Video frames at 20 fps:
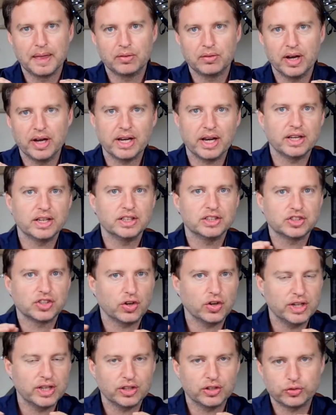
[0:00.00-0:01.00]
right, and it's
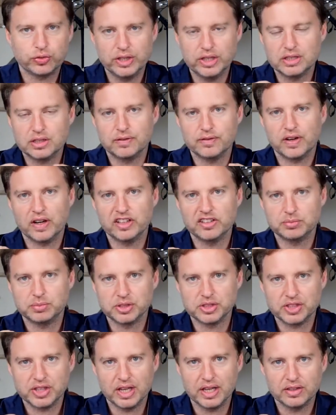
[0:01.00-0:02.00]
earning 3 to
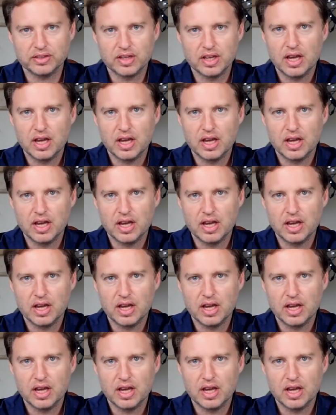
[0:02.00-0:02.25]
5%